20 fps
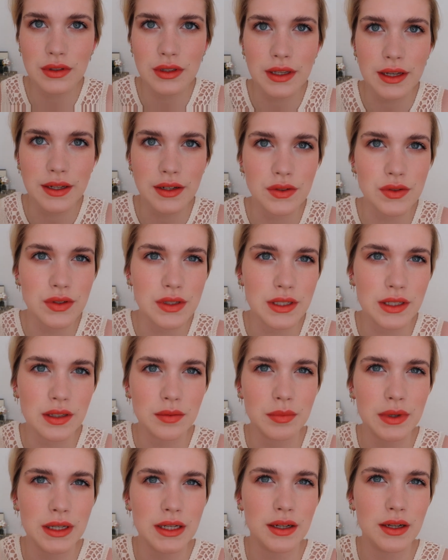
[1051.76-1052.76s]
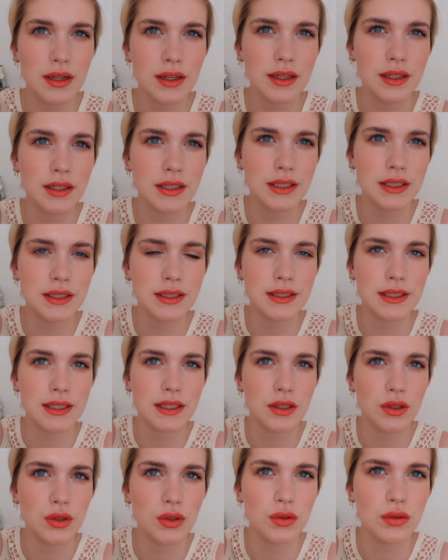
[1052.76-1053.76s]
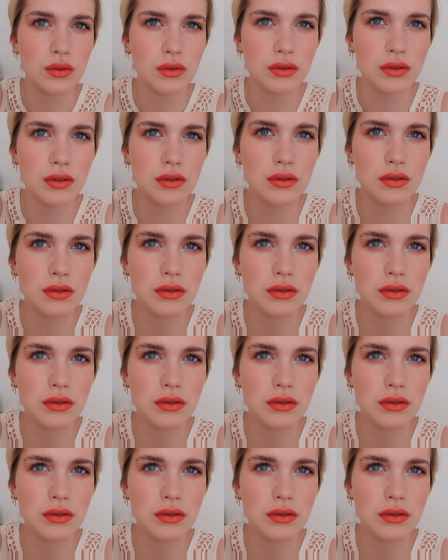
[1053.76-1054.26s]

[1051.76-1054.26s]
Can you see it better like this? I don't know.